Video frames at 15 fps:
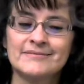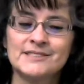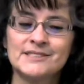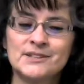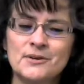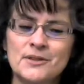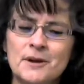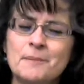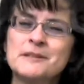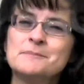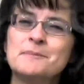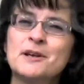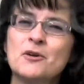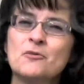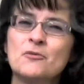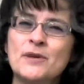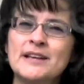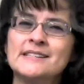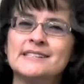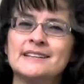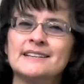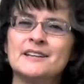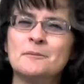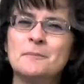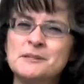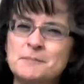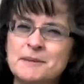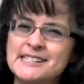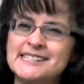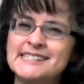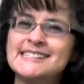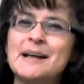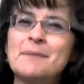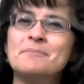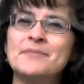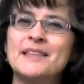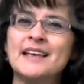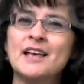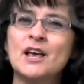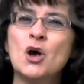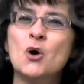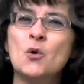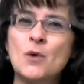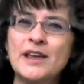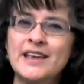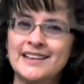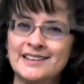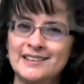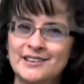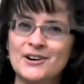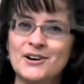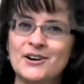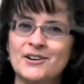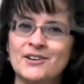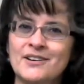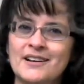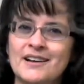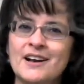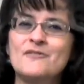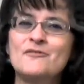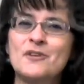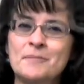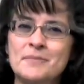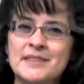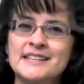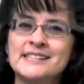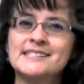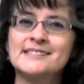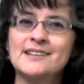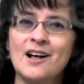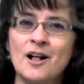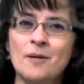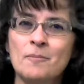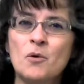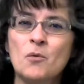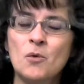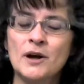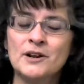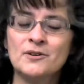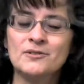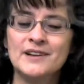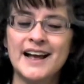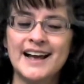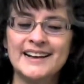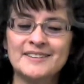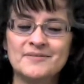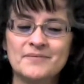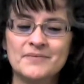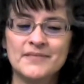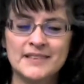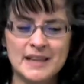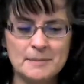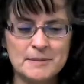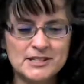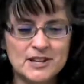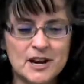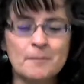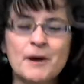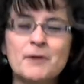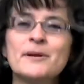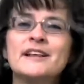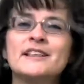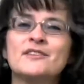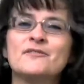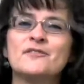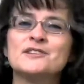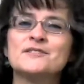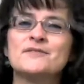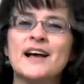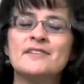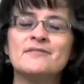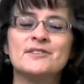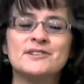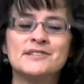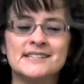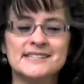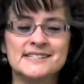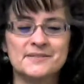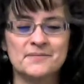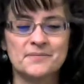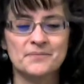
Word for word: So there must be a reason, there must be something we can learn from this Psalm 109. Let me start by reading the first five verses.